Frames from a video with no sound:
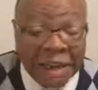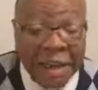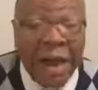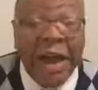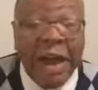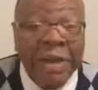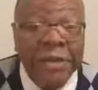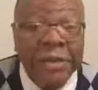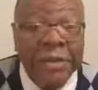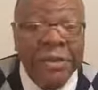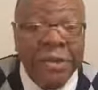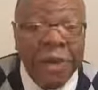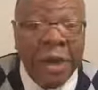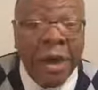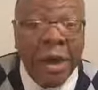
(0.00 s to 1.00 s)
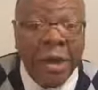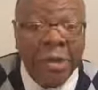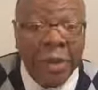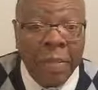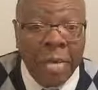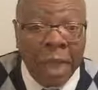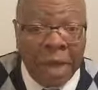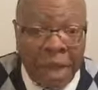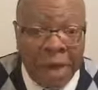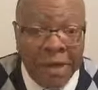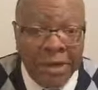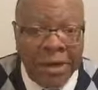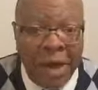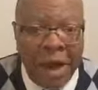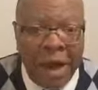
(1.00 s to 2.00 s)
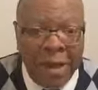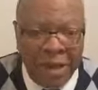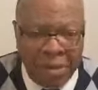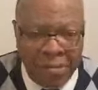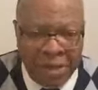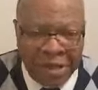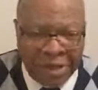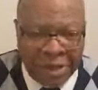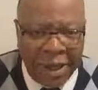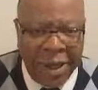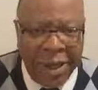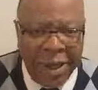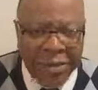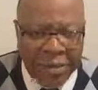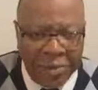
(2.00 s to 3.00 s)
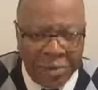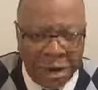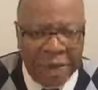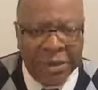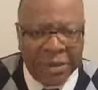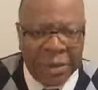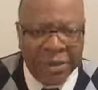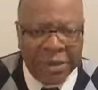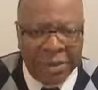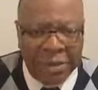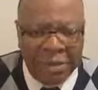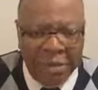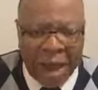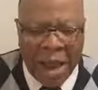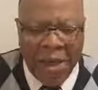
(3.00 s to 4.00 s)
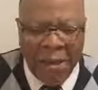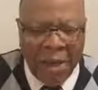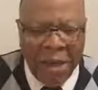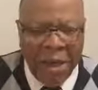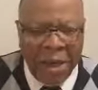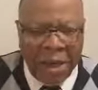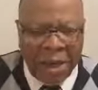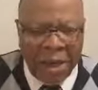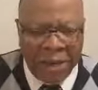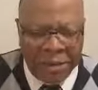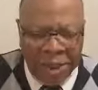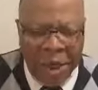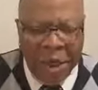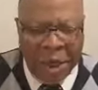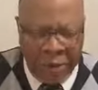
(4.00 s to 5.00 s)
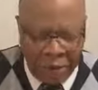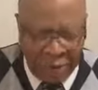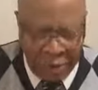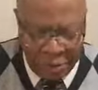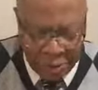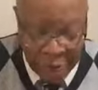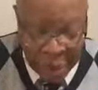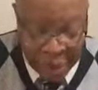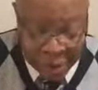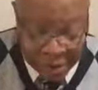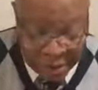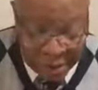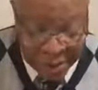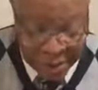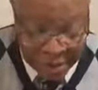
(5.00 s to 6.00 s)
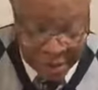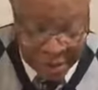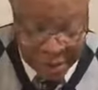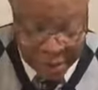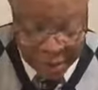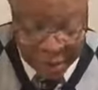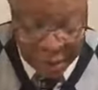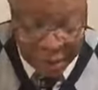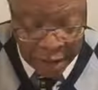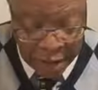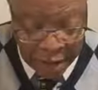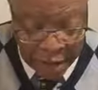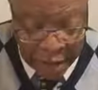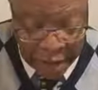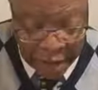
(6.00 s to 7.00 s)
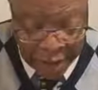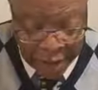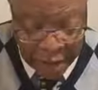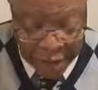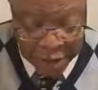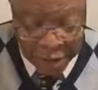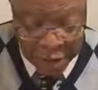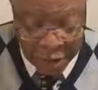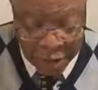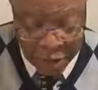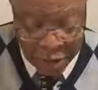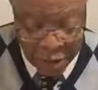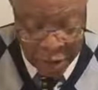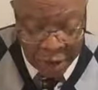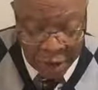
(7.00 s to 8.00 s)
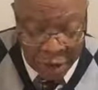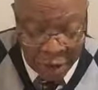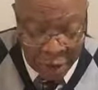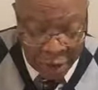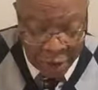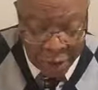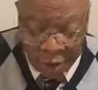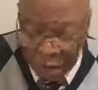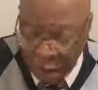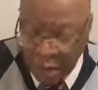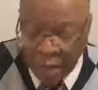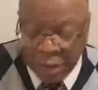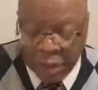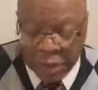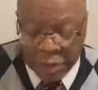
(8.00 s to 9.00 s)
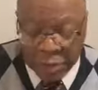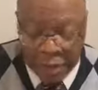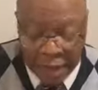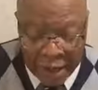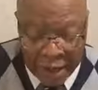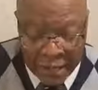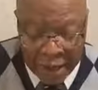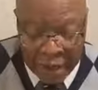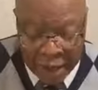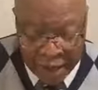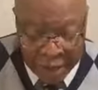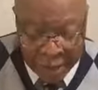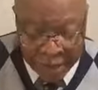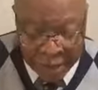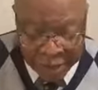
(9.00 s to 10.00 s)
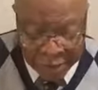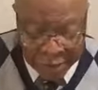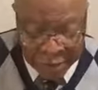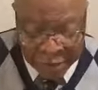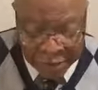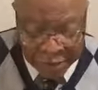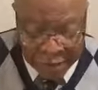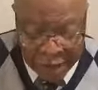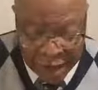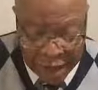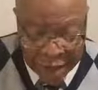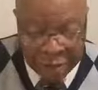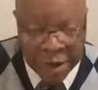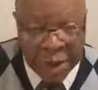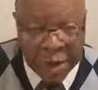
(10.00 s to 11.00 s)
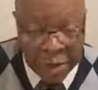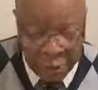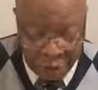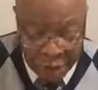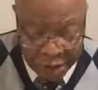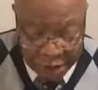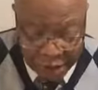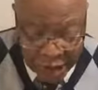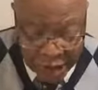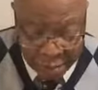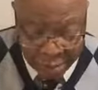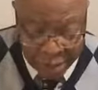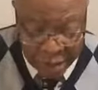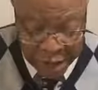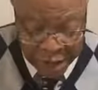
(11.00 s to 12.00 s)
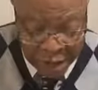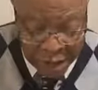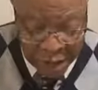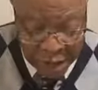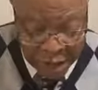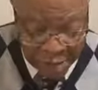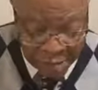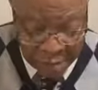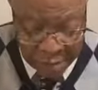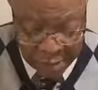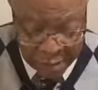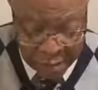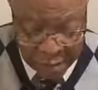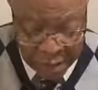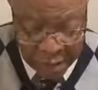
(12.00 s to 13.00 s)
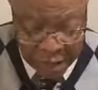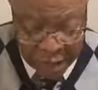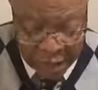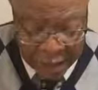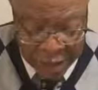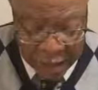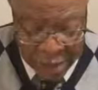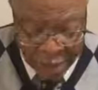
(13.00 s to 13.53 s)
God is in charge. It is God who puts kings and presidents into power, and it's God who takes them out again. And so when we look, amen, at this verse 5, we should not oppress God's people. Amen.